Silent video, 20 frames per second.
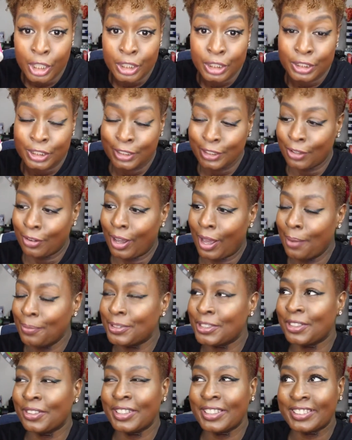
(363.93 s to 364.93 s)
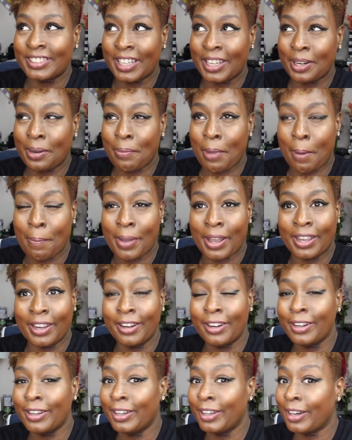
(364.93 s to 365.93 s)
So I'm so excited about my
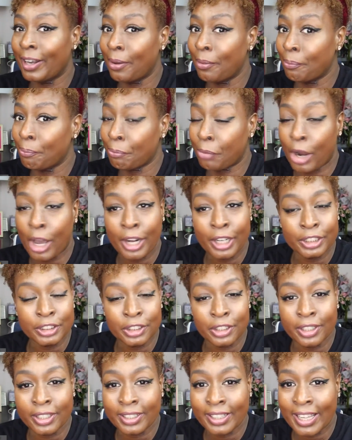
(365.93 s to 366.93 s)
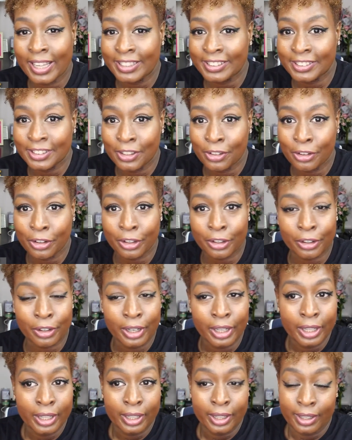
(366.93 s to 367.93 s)
haircut. Products are gonna last longer.
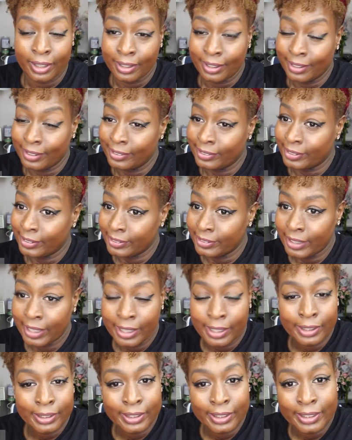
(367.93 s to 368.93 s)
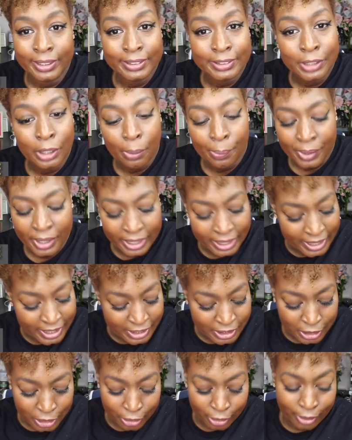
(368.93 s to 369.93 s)
Detangling is gonna be
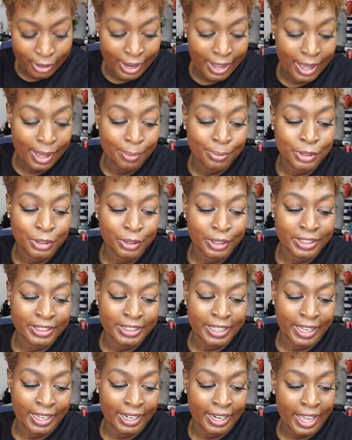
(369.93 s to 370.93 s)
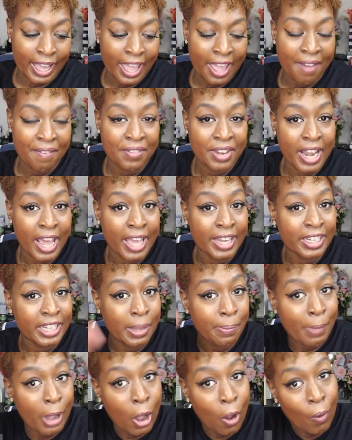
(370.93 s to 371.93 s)
easier. I am so excited. I have not
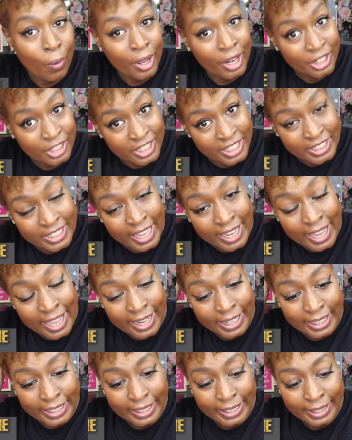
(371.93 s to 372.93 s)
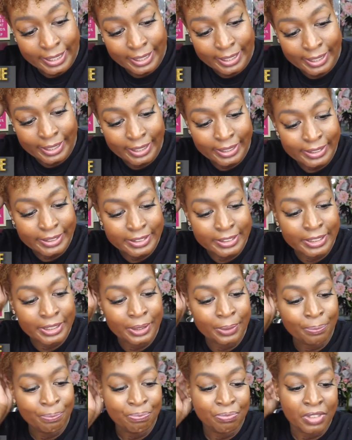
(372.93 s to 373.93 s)
did my own hair since I got it cut.
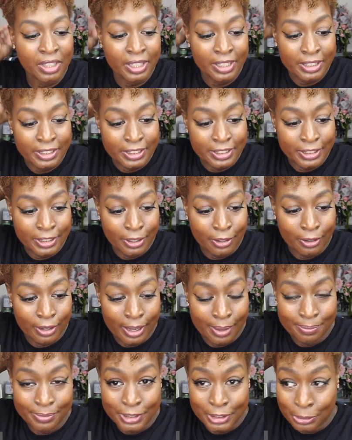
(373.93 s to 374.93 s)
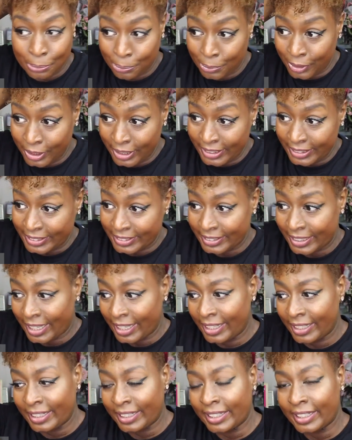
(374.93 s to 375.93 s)
So I'm super
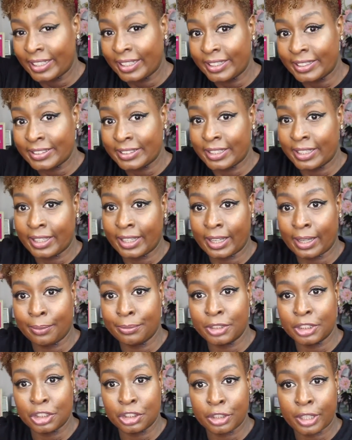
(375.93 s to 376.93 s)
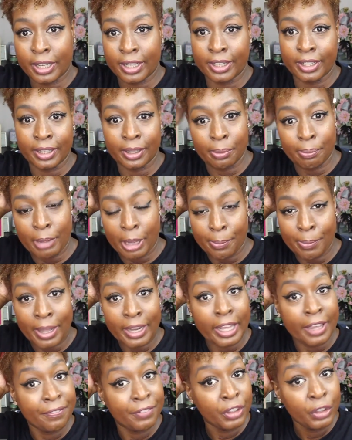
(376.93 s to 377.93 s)
excited. I'm just trying to make my
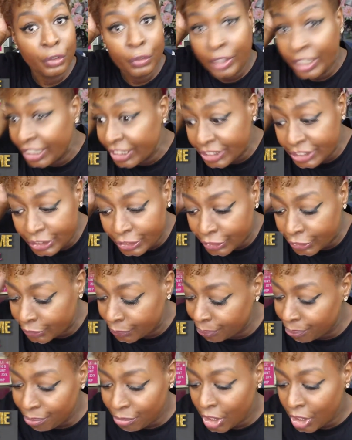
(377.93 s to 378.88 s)
life a little easier.